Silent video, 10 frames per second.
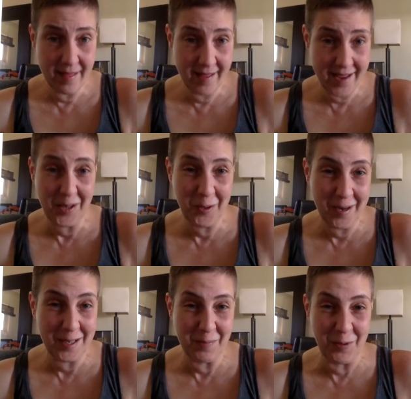
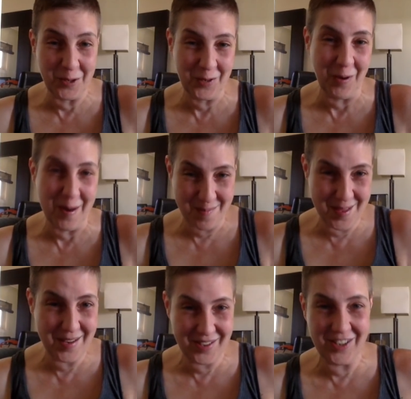Calgary Expo
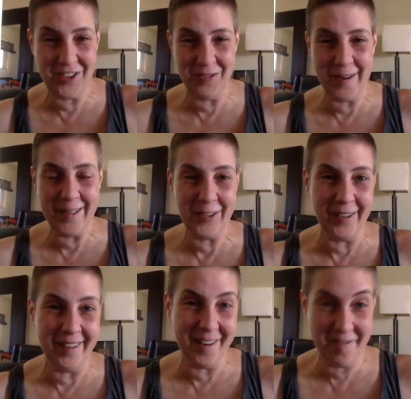described this
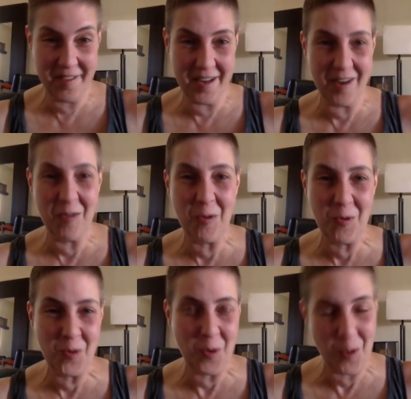situation of their
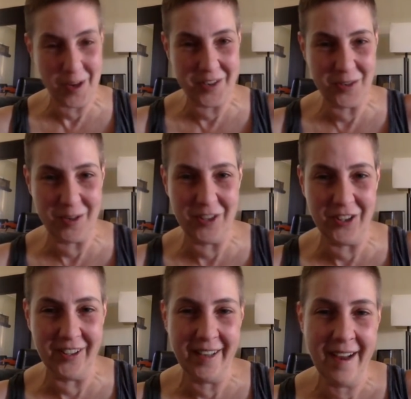own
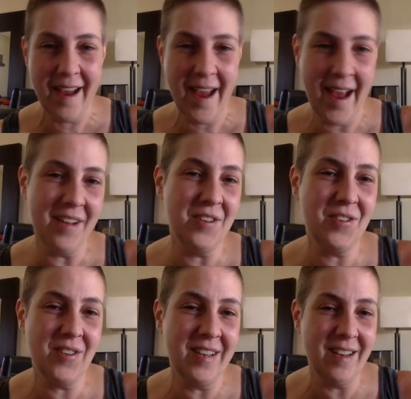orchestration
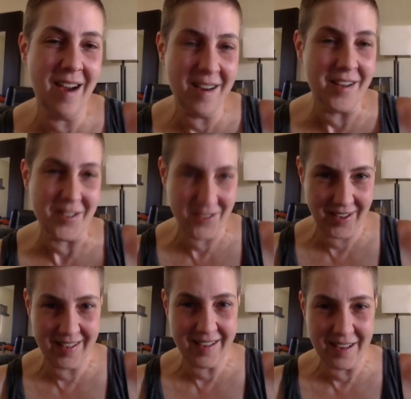as us
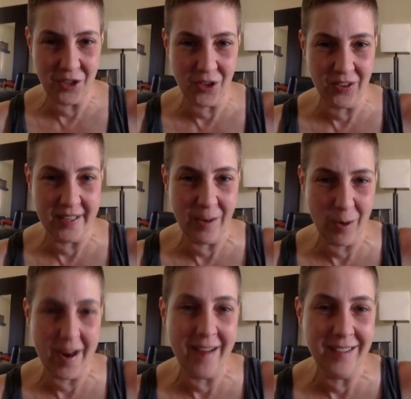intentionally
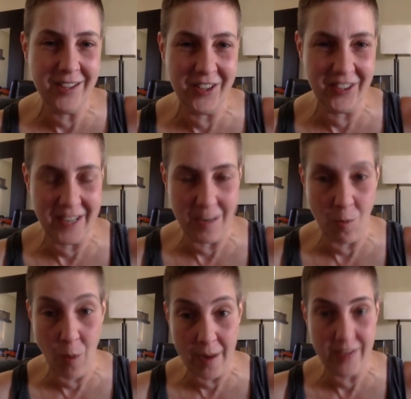or negligently
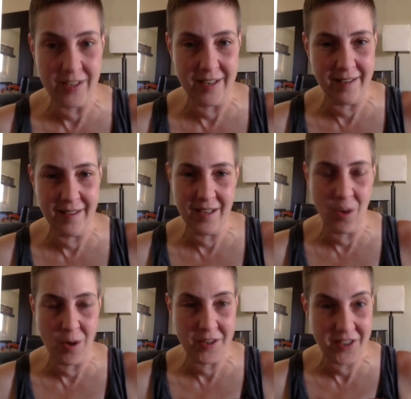wasting the
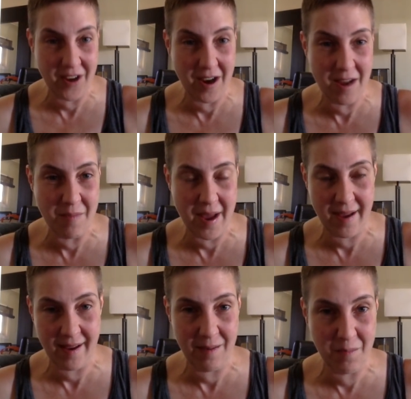court's time
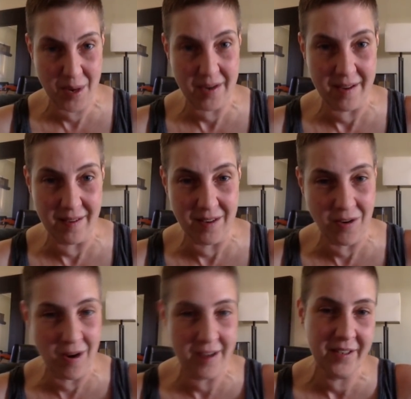and bucking the
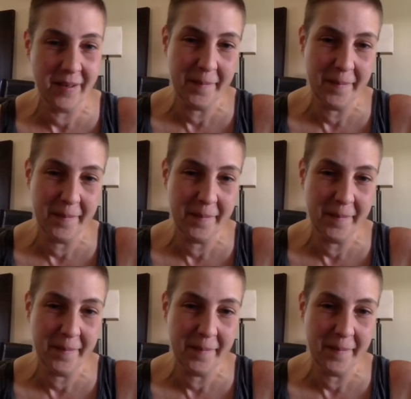court.